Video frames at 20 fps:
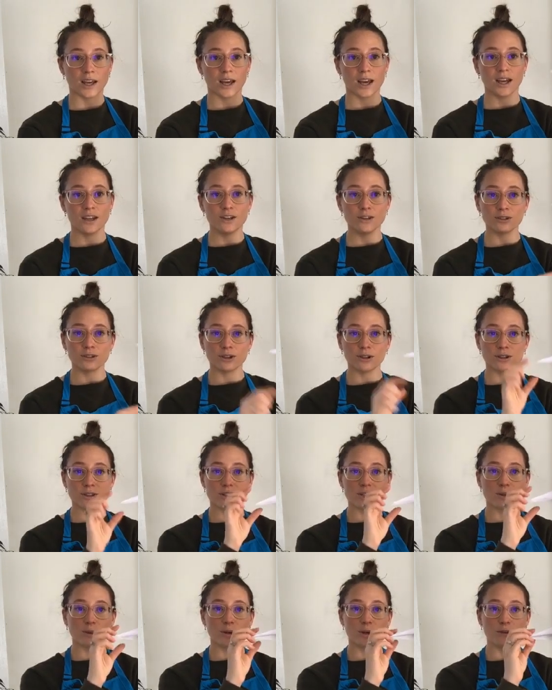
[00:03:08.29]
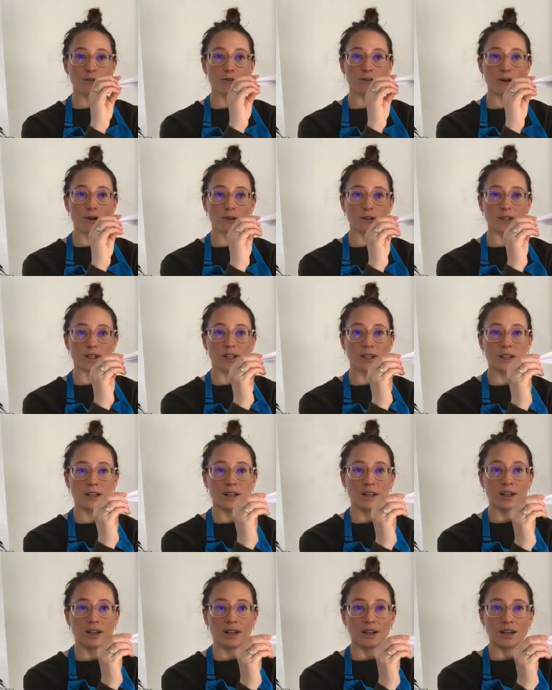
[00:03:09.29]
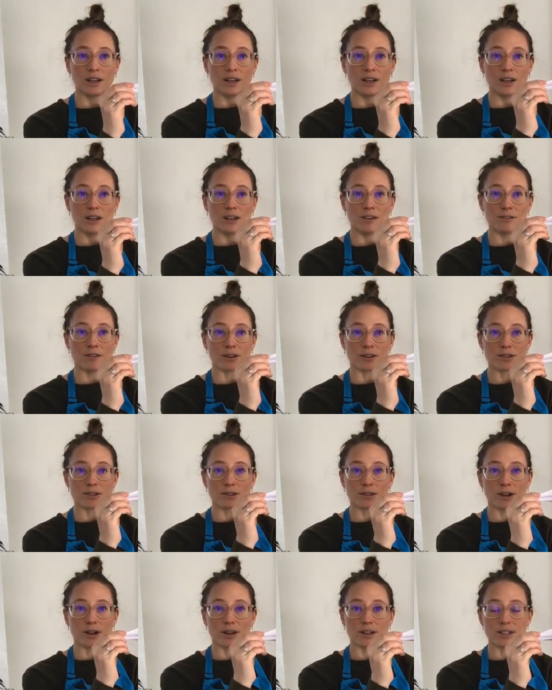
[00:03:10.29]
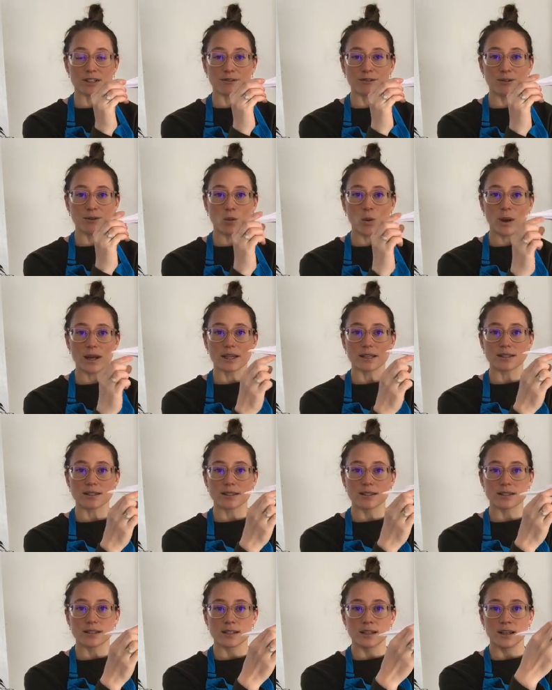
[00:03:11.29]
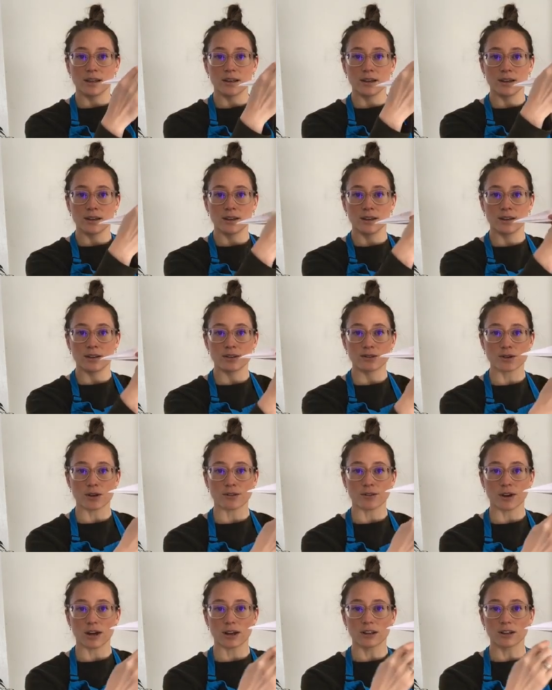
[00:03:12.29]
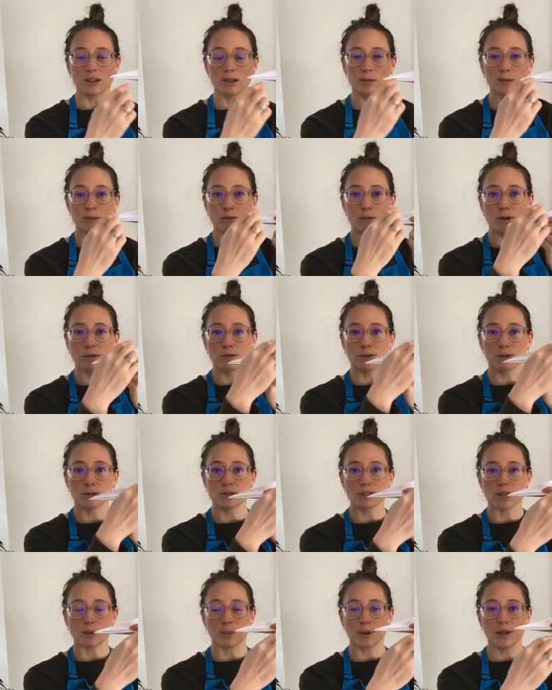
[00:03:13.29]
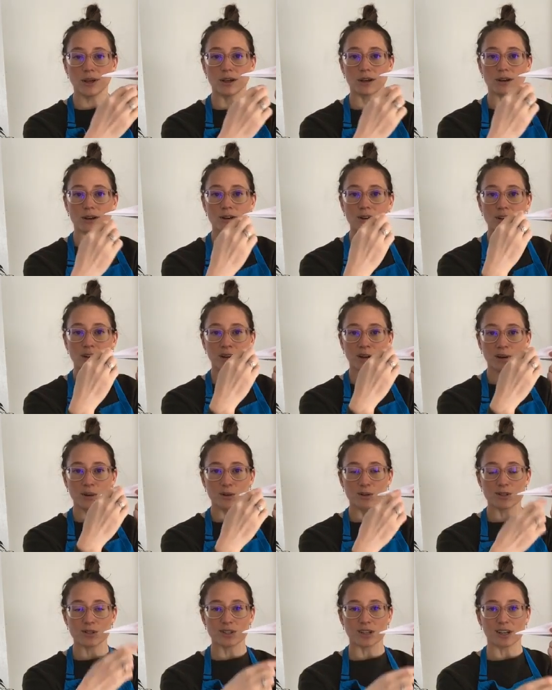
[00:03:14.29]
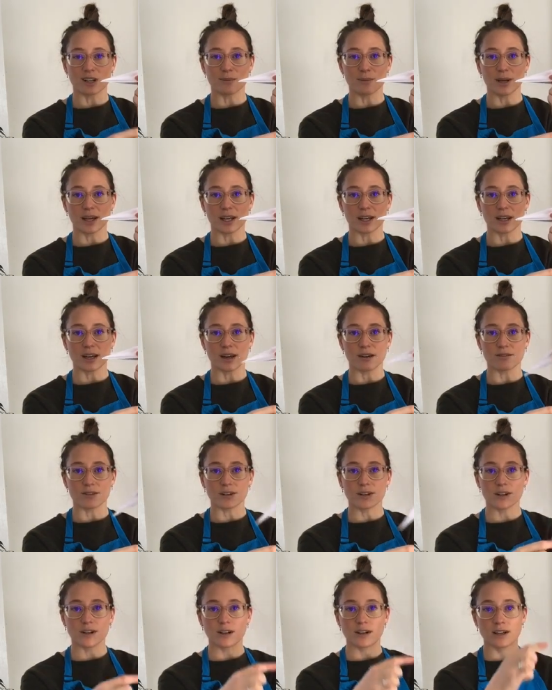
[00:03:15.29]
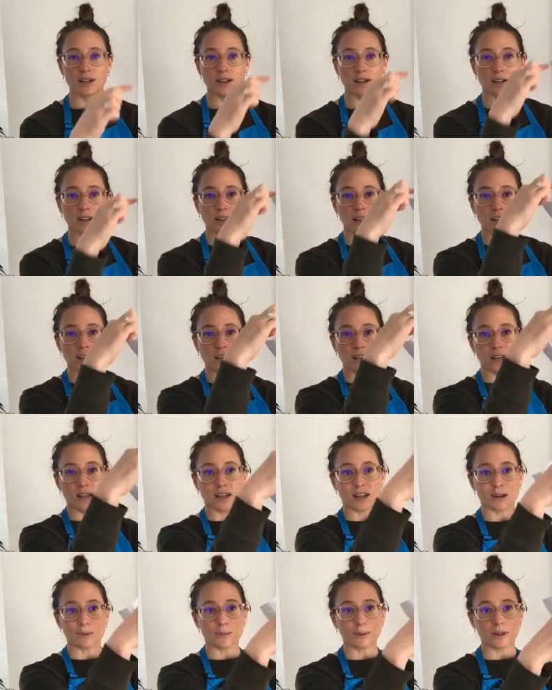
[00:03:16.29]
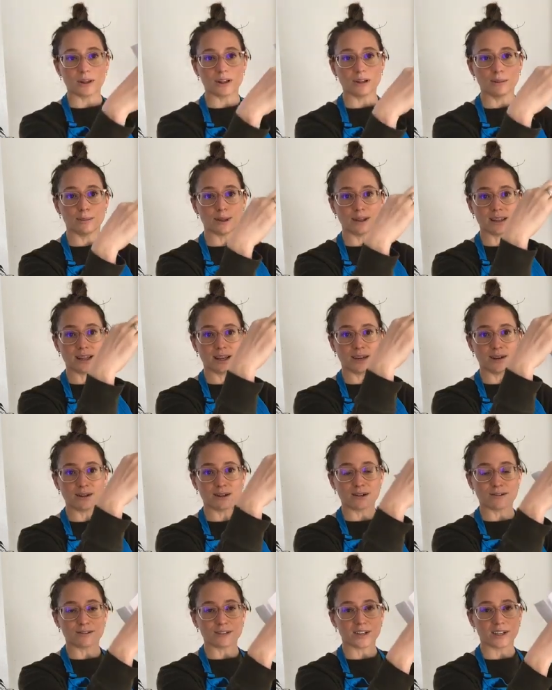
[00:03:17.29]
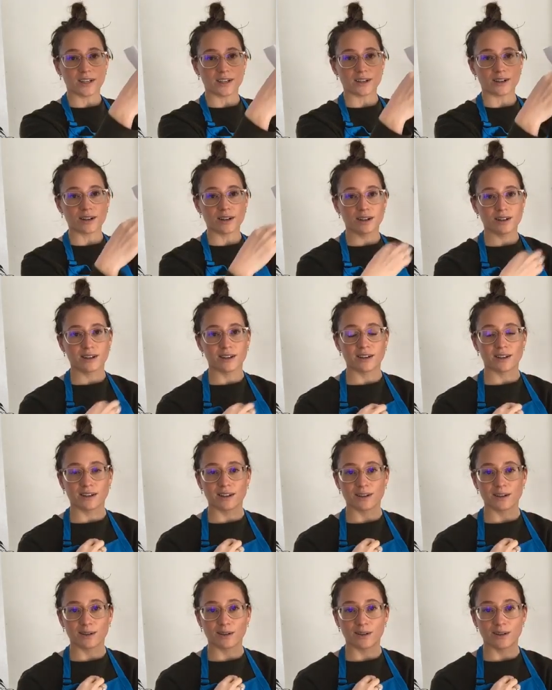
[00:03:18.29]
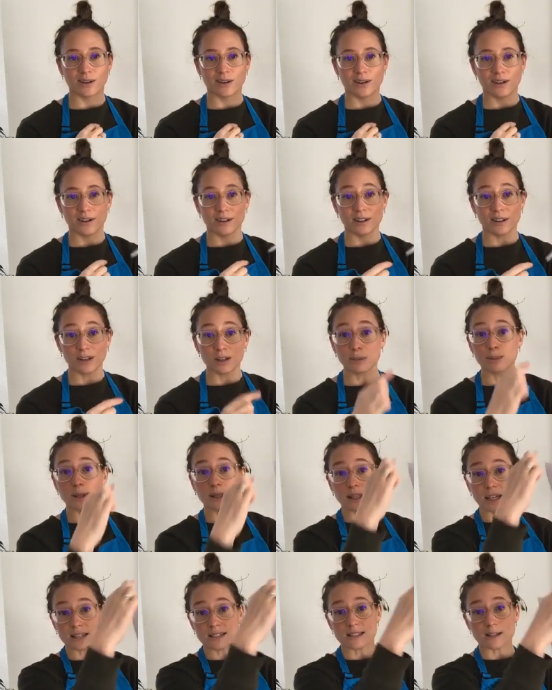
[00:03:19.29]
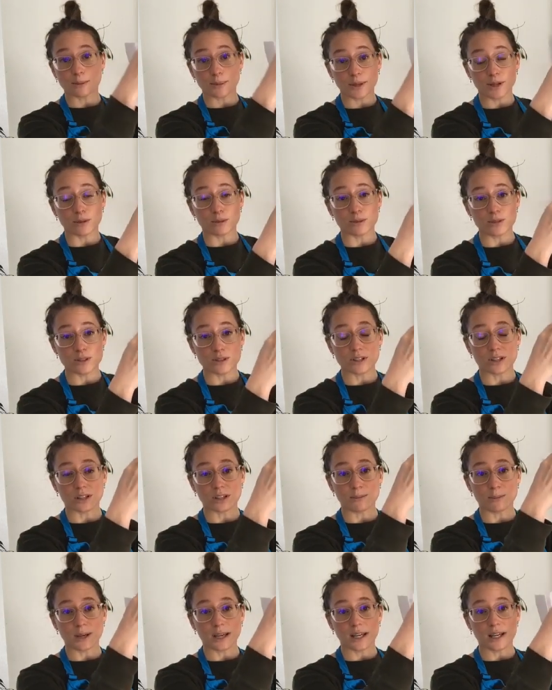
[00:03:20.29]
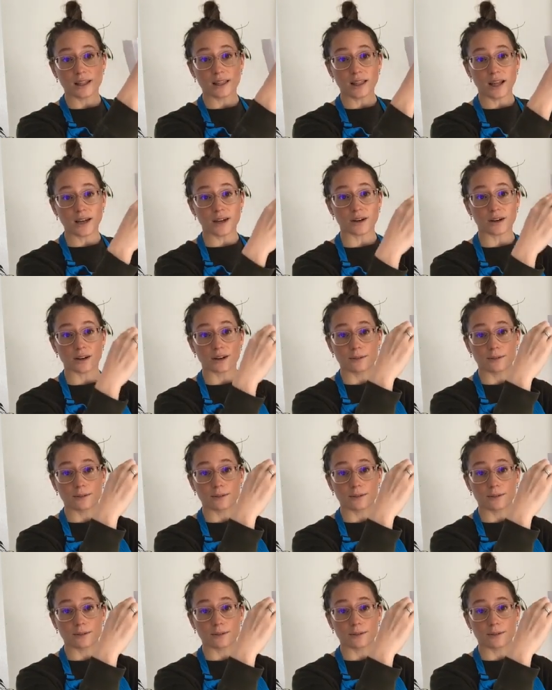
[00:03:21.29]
And you'll notice that when you fold it, you've also got different weights. So I've got a little bit more folds up here, which is gonna make it heavier and a little bit lighter over here. A little bit less up here, which is gonna make it lighter.